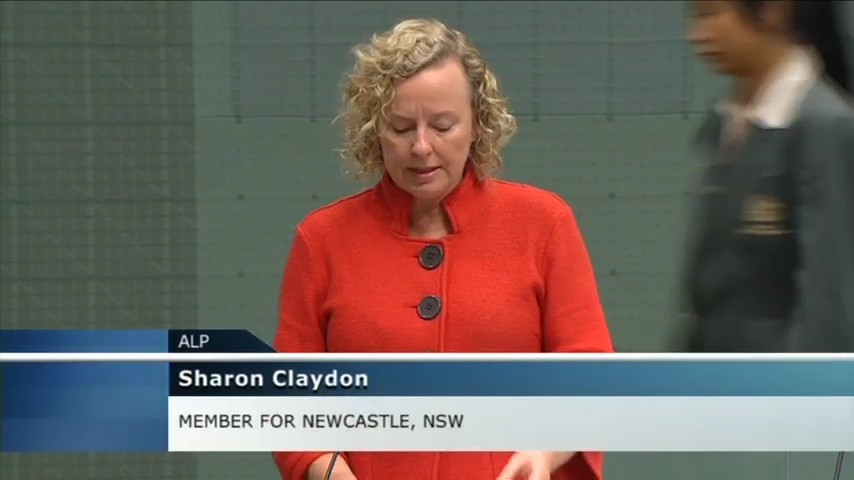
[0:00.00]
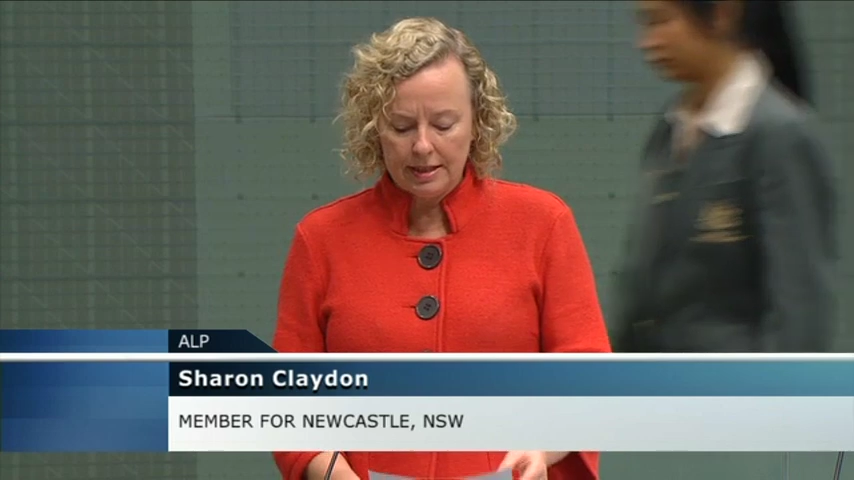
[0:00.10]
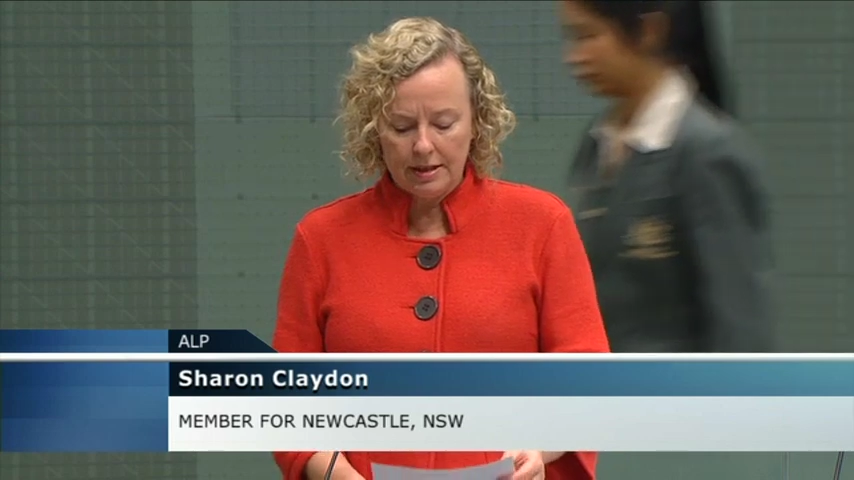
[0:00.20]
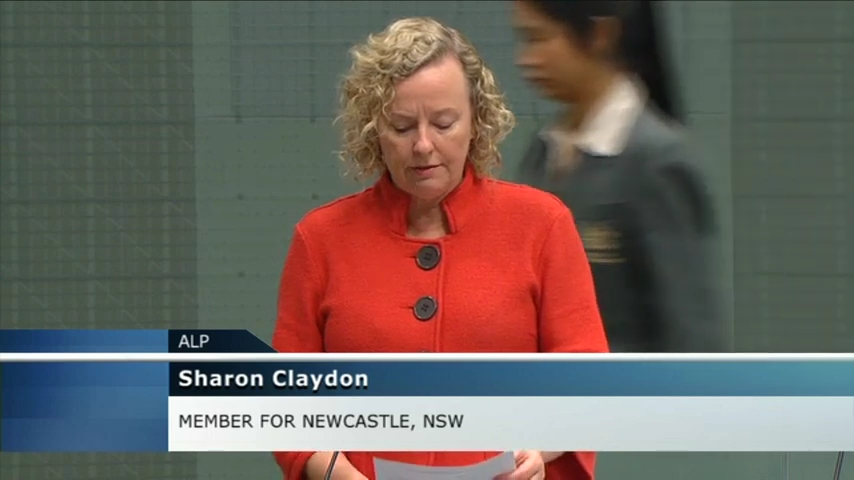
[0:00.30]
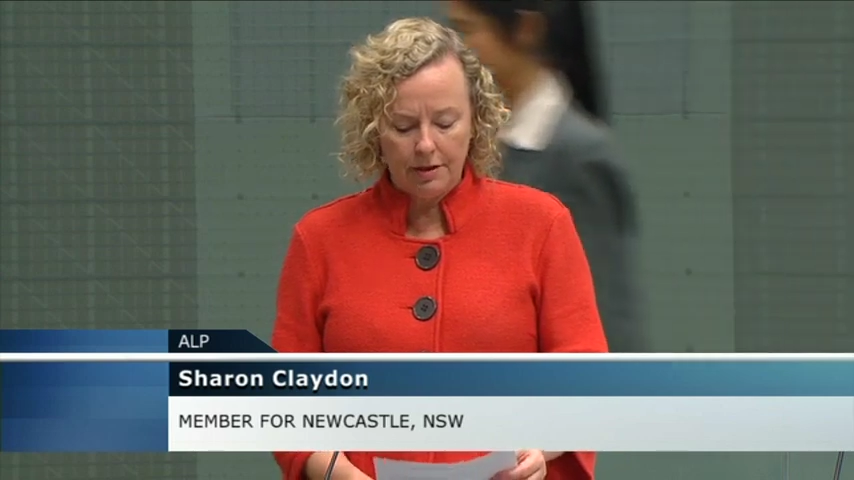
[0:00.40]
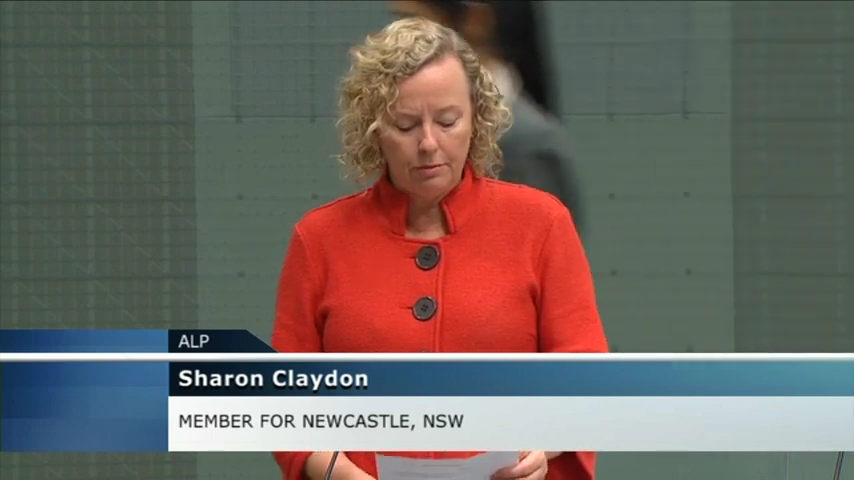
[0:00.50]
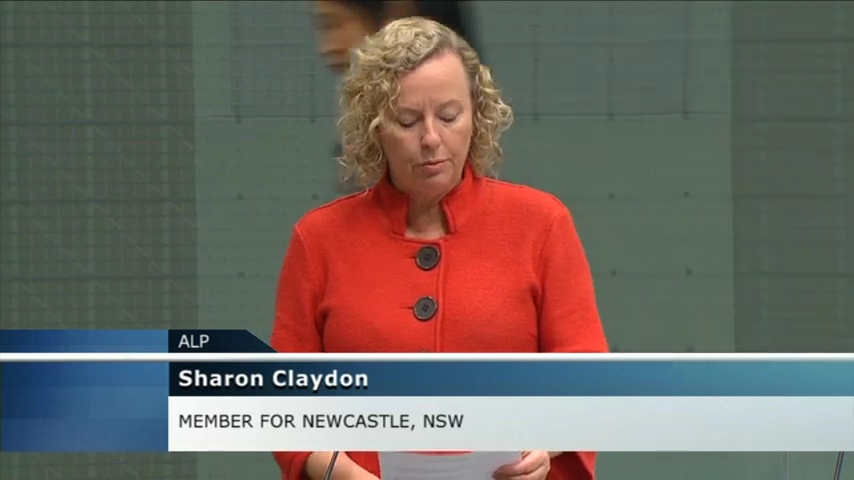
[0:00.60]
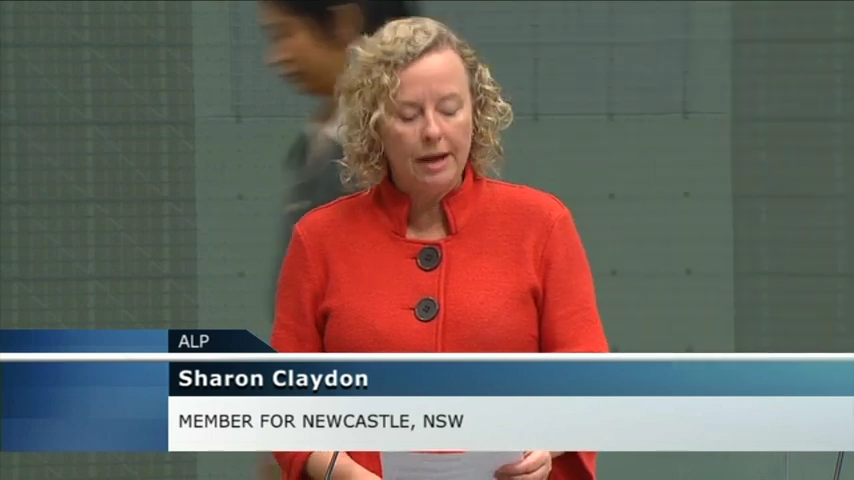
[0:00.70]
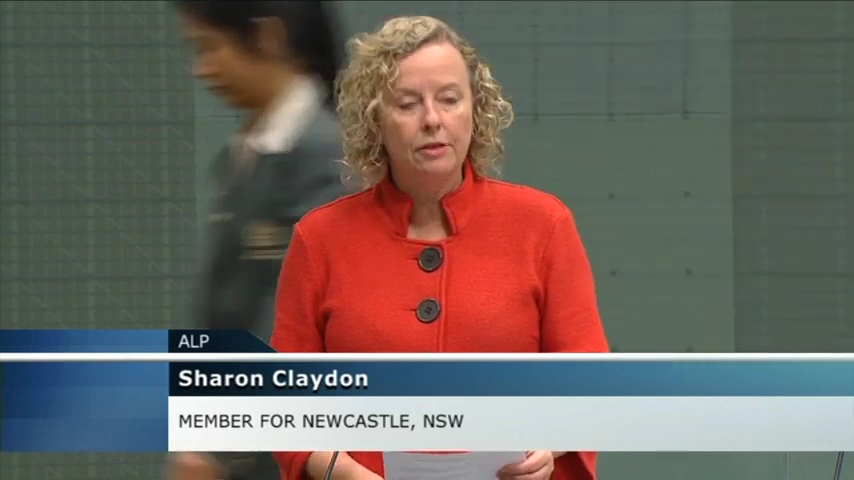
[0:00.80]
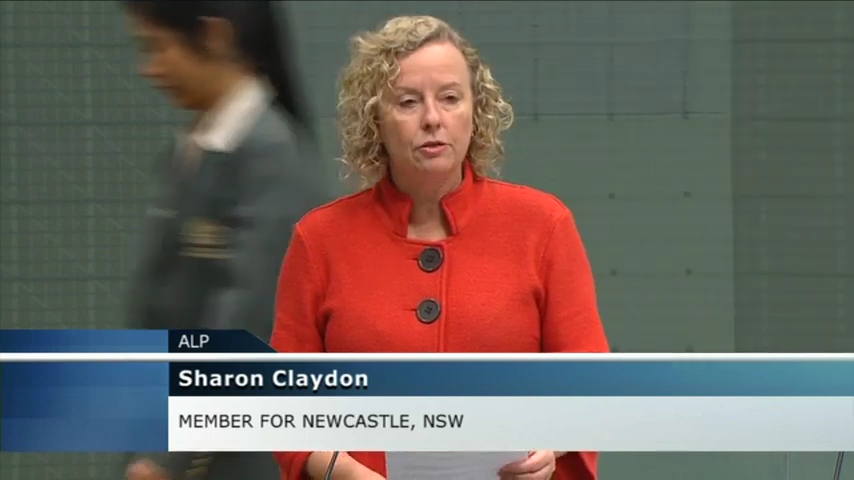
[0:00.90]

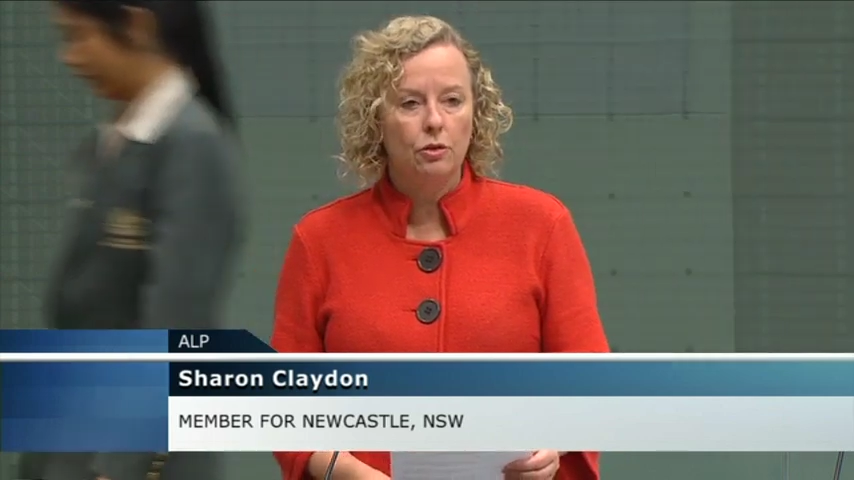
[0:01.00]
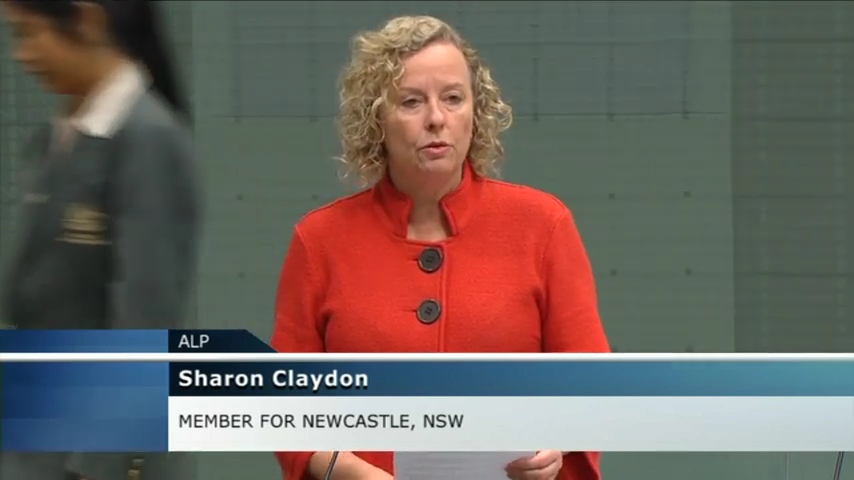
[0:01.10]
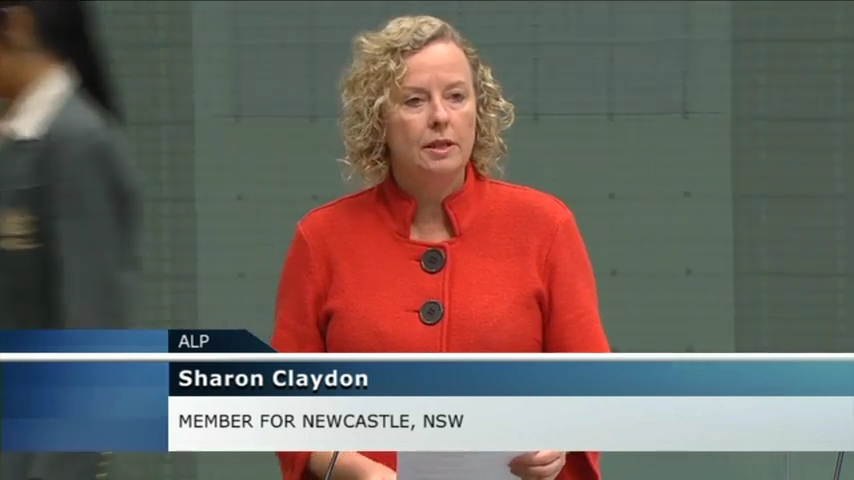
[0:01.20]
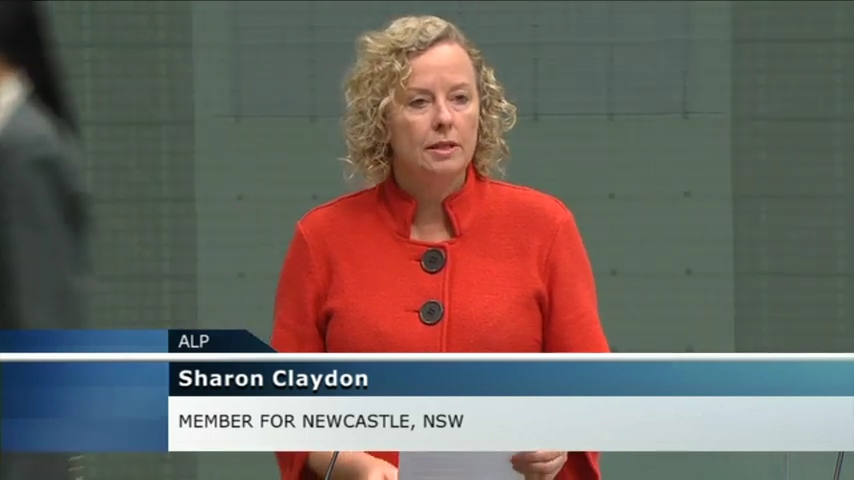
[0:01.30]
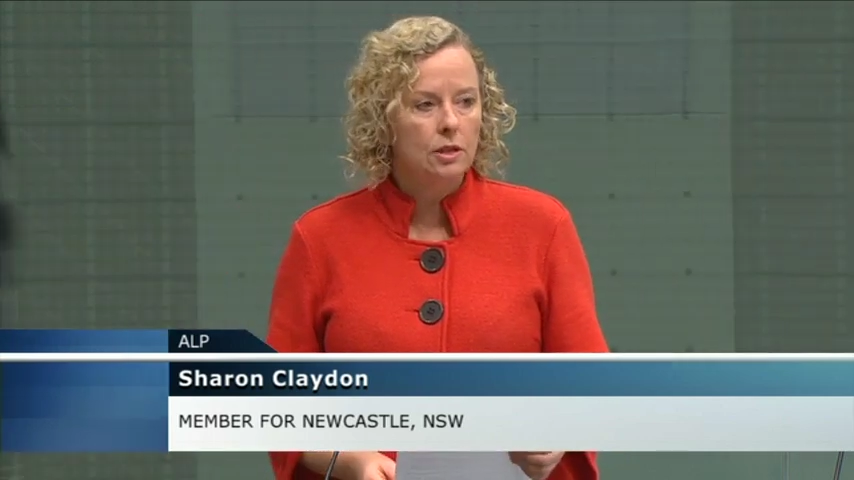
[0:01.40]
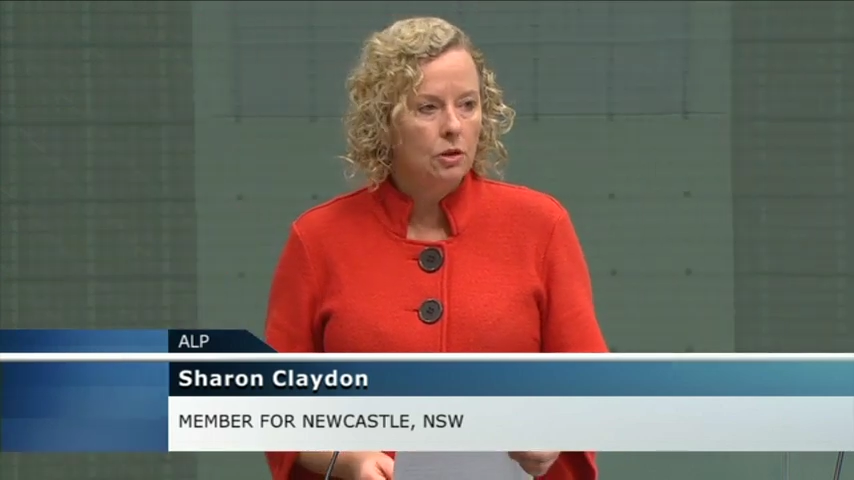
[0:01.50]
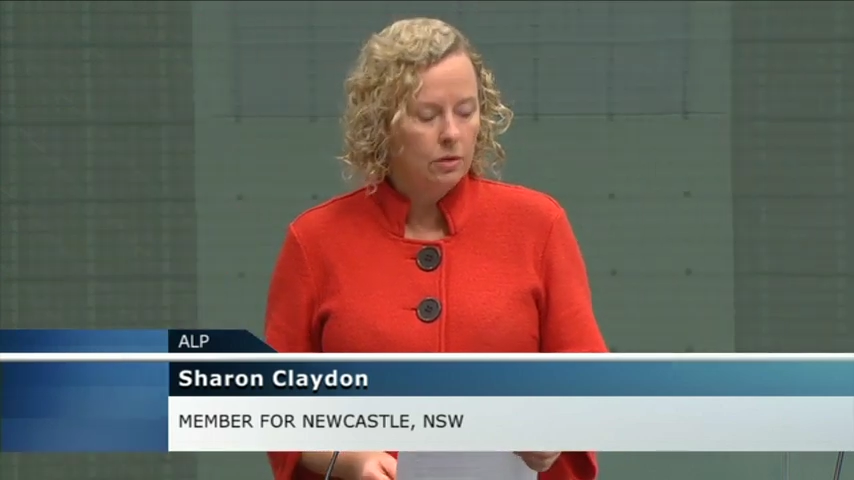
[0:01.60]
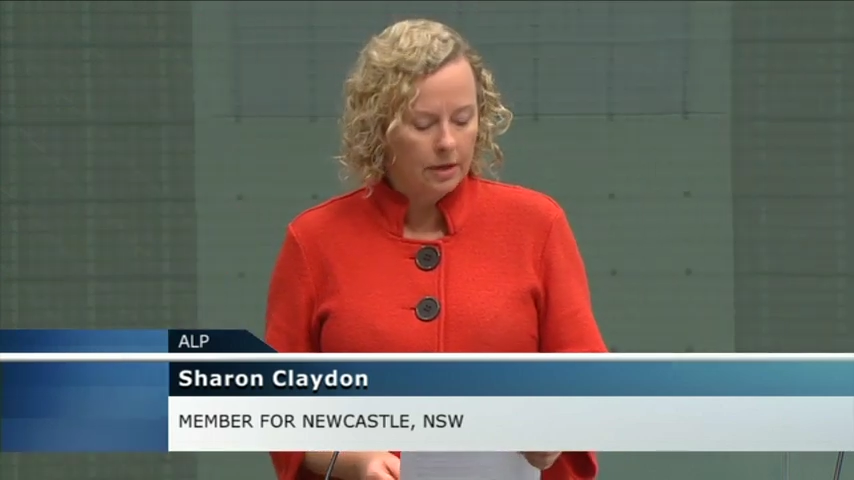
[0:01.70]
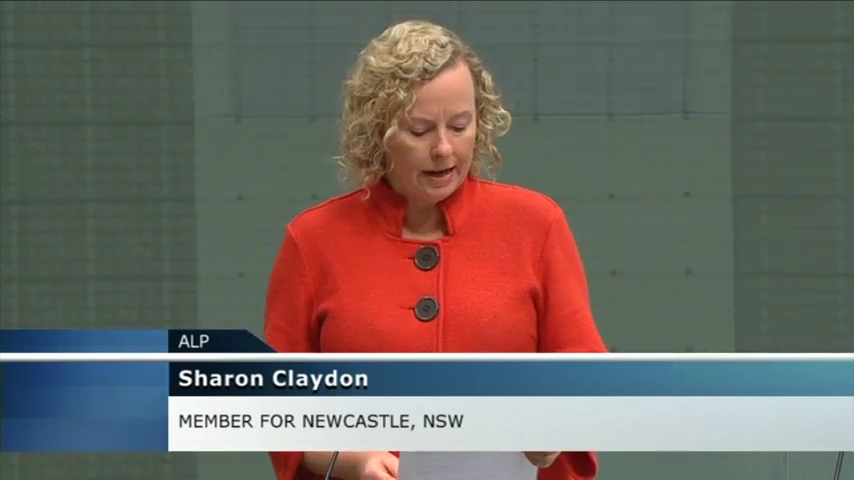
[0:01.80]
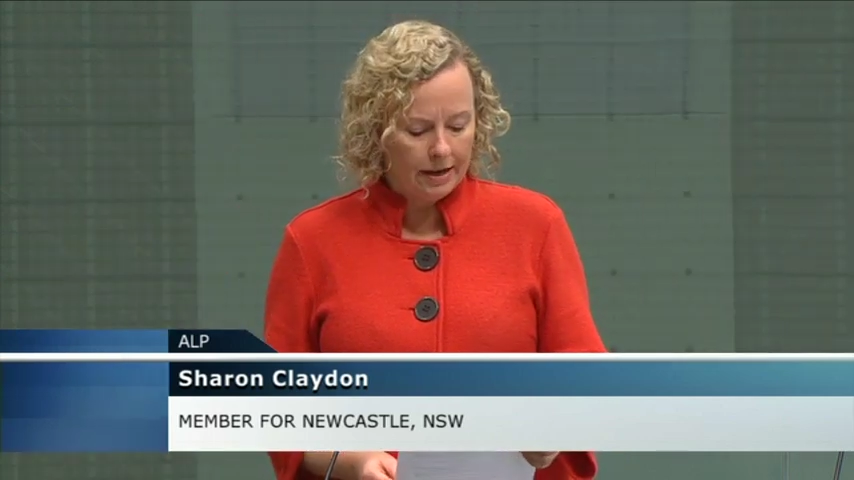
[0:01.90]
significant breakthrough in solar